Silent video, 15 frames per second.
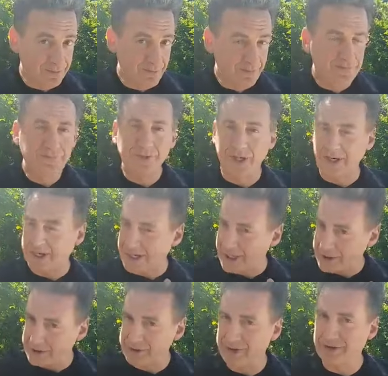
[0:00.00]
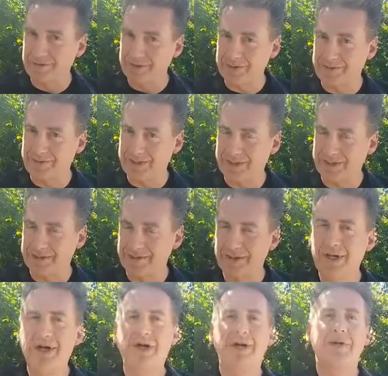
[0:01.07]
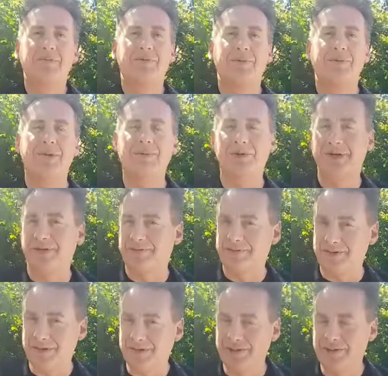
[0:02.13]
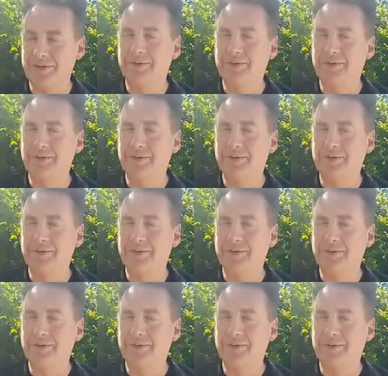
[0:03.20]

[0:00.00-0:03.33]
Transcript: and it has significant value, but people then follow you,